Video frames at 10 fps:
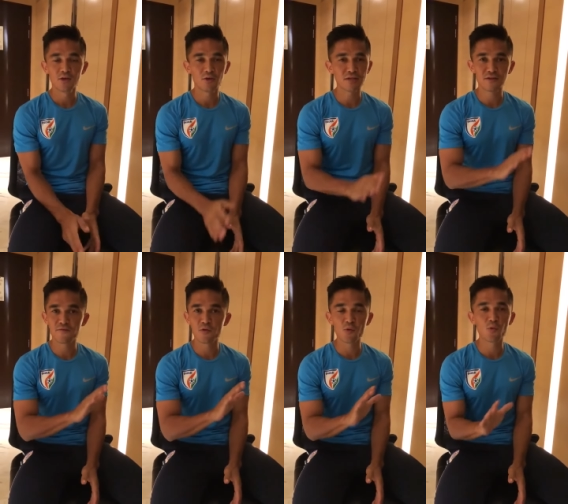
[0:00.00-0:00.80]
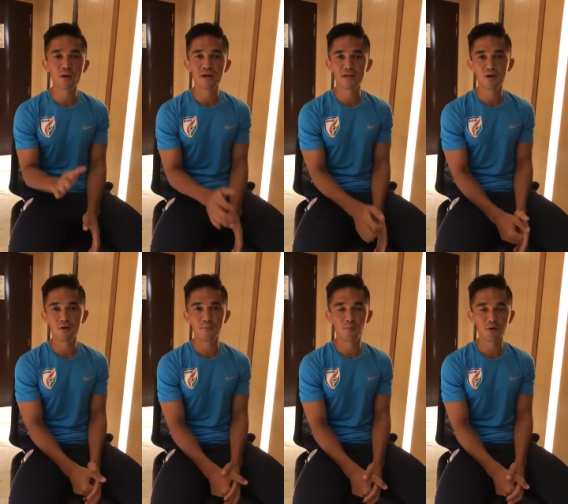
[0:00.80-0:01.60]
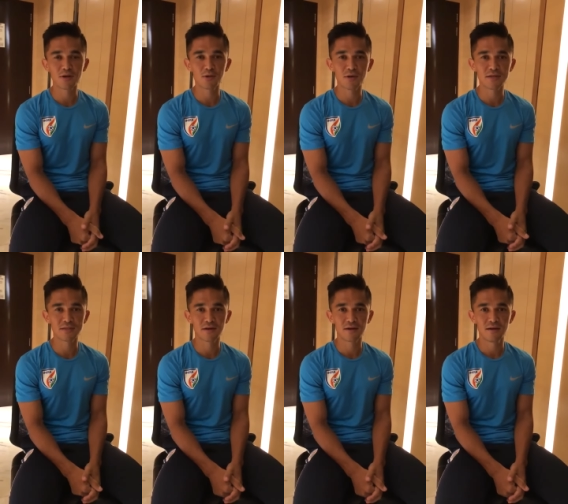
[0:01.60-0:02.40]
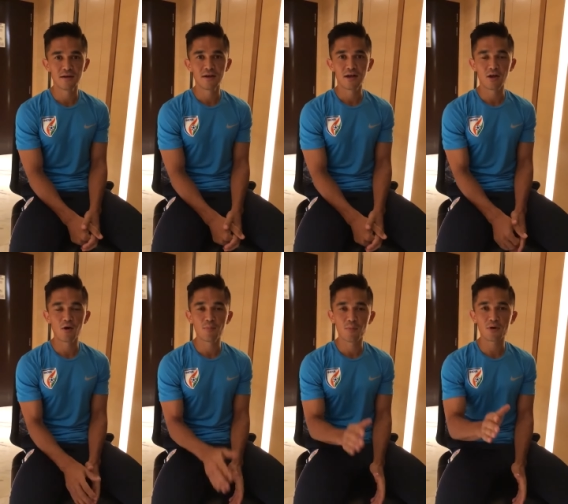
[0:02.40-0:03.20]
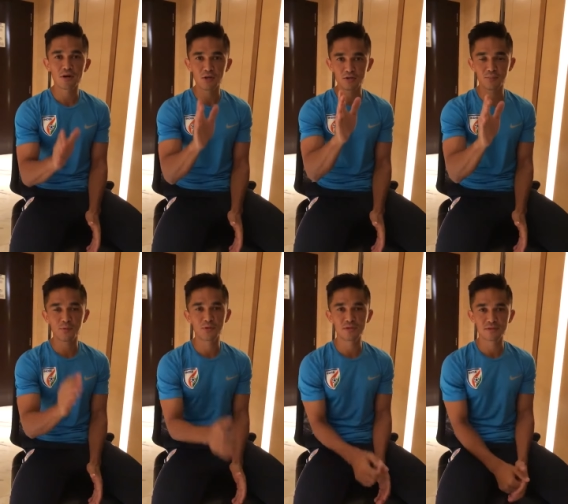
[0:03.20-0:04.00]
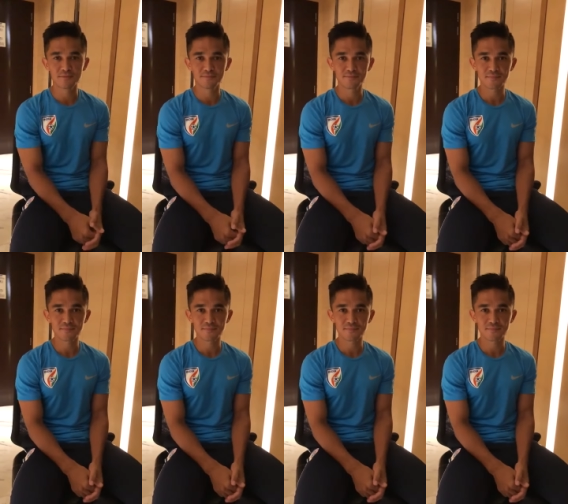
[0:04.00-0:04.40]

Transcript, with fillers: You guys have no idea how important you guys are and how important your support is.